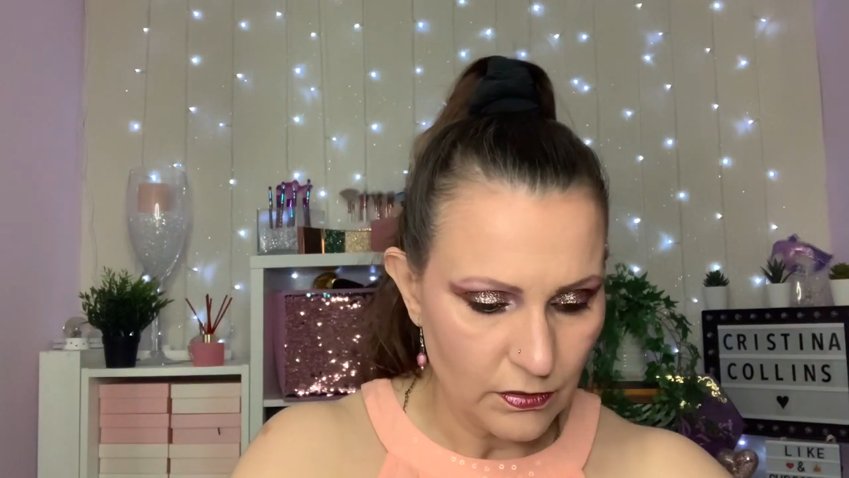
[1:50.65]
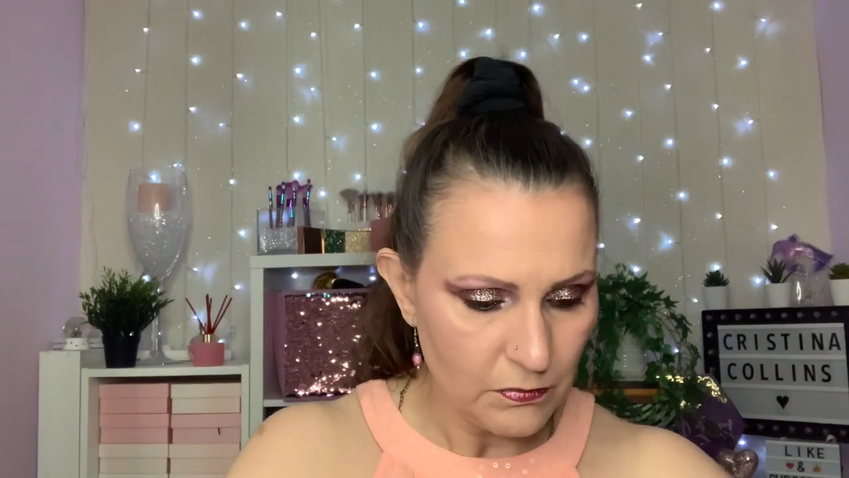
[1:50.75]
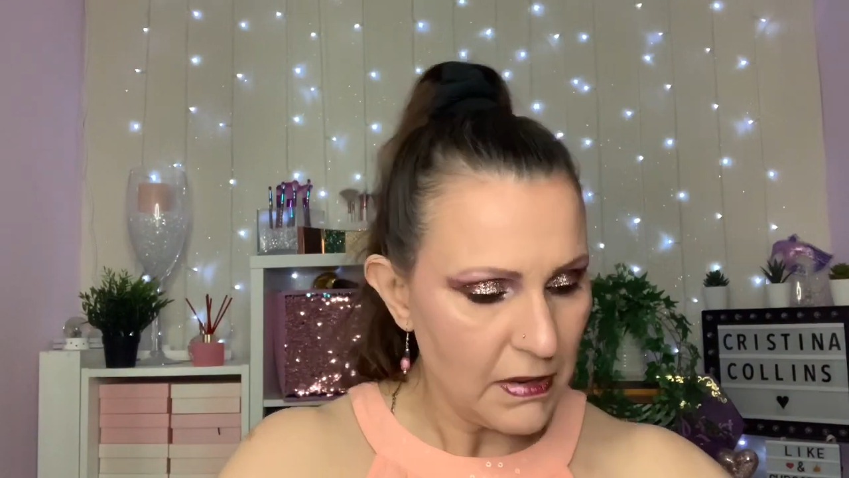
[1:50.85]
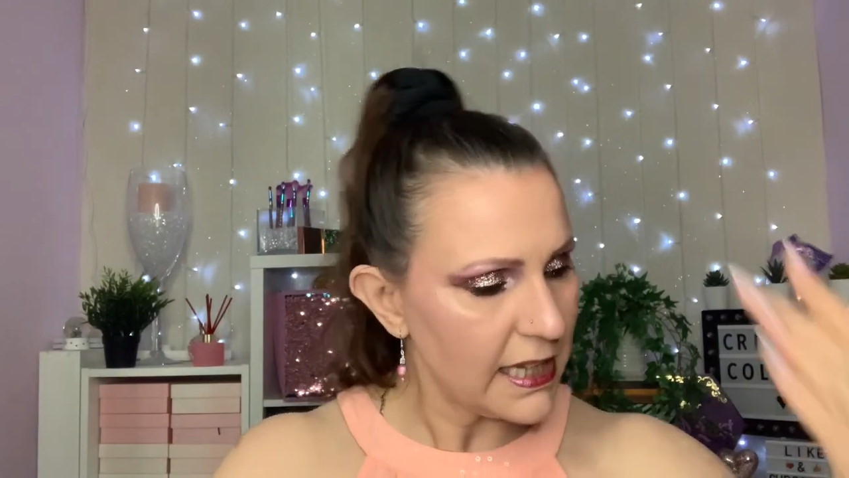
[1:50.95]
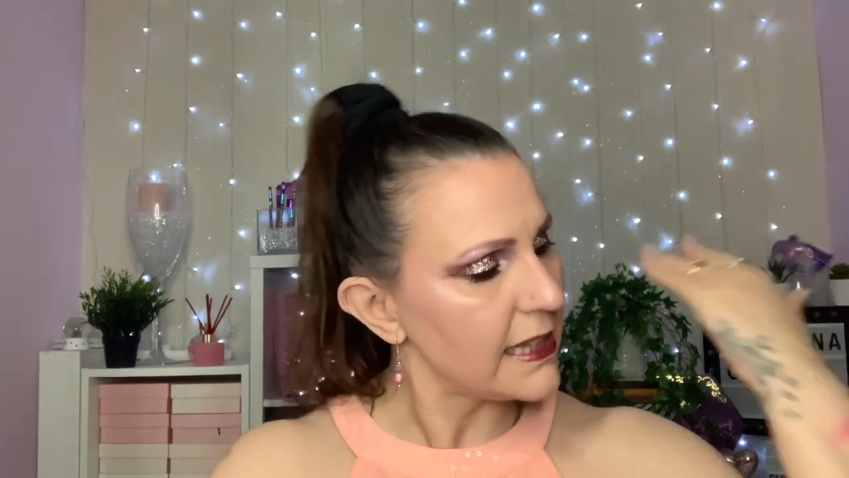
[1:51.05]

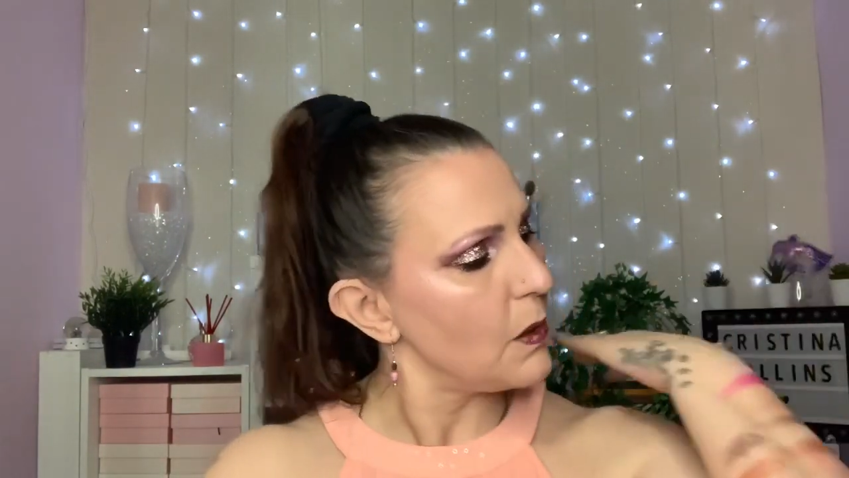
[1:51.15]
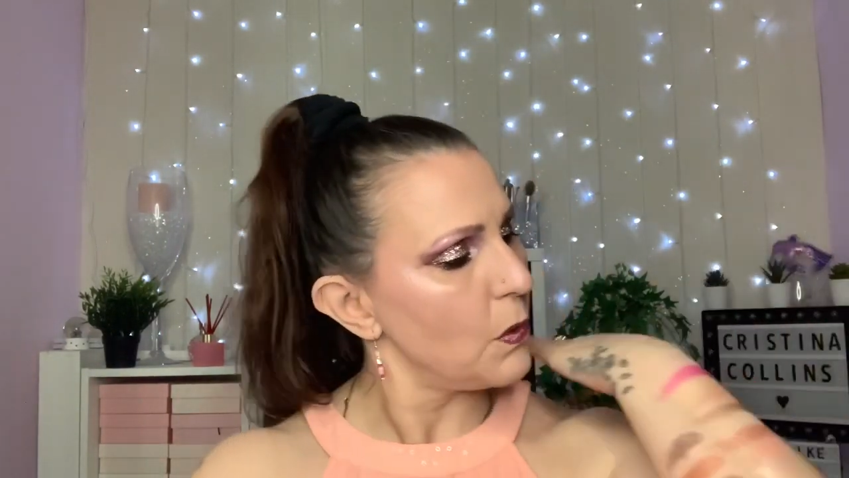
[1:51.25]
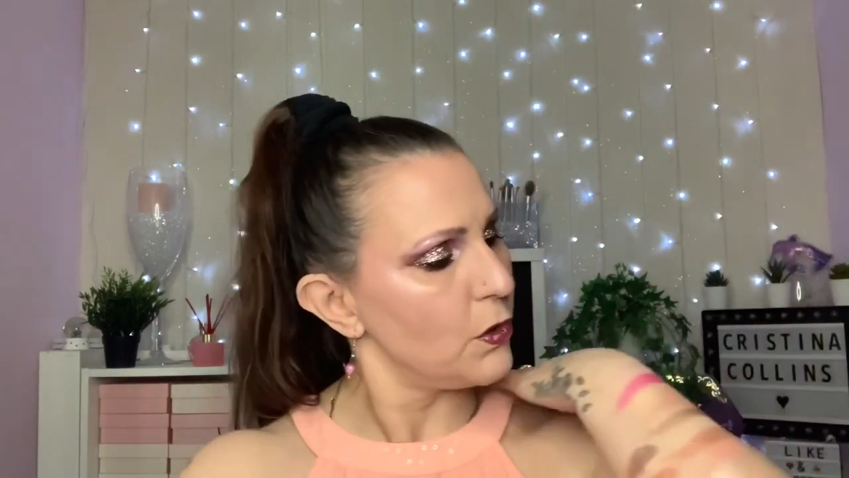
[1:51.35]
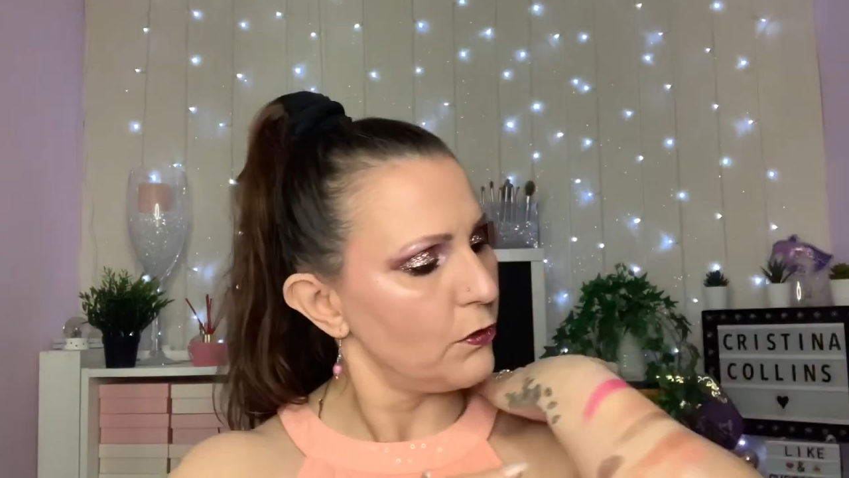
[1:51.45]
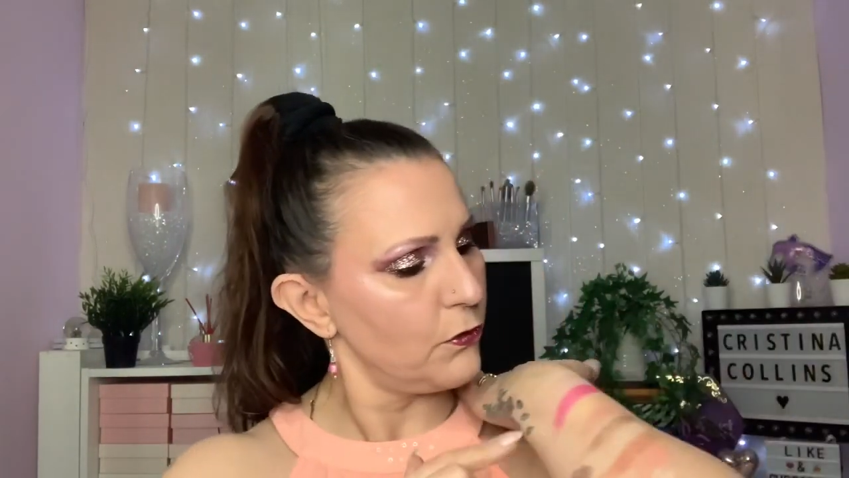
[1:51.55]
make that
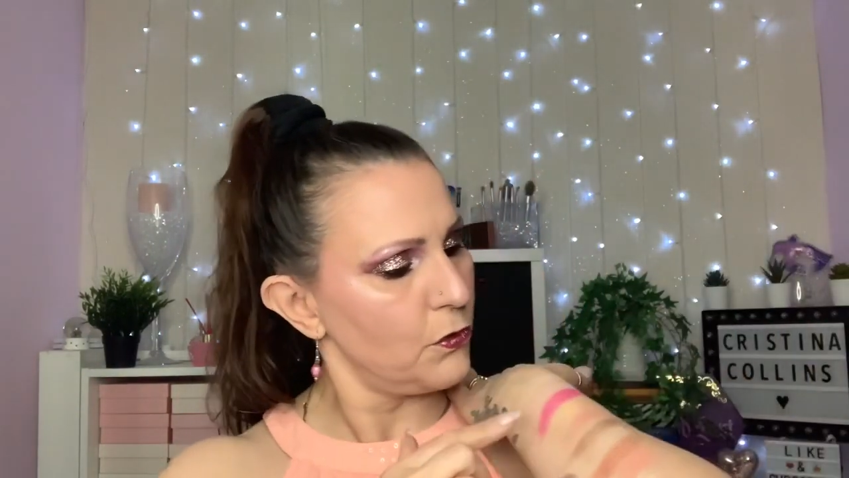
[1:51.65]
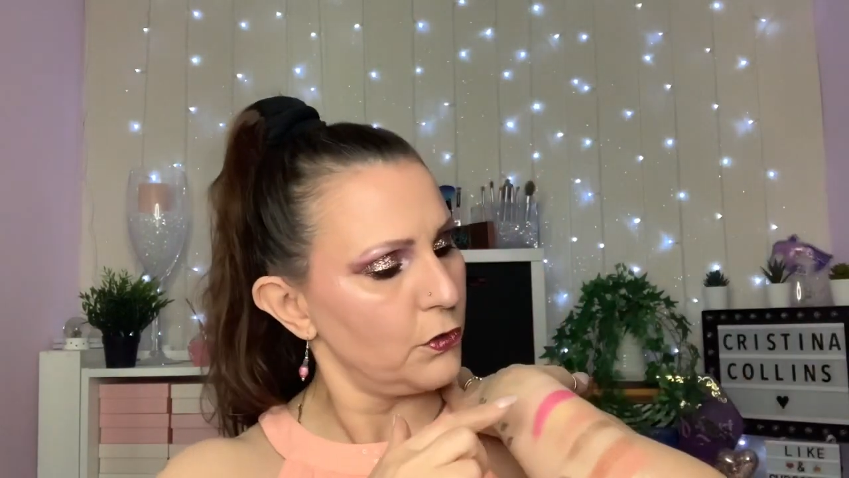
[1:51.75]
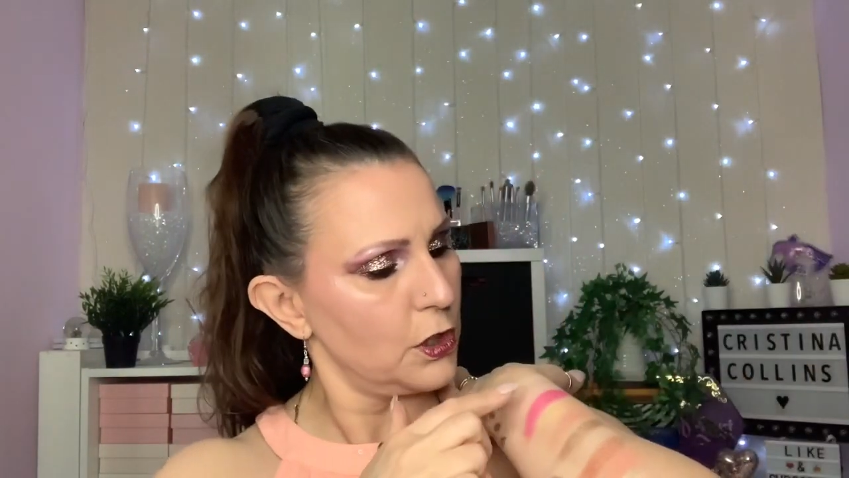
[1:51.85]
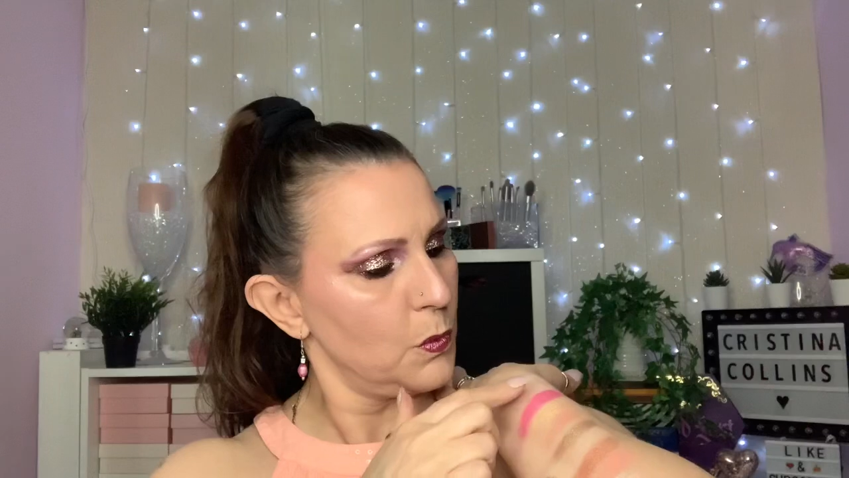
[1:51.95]
one up for you,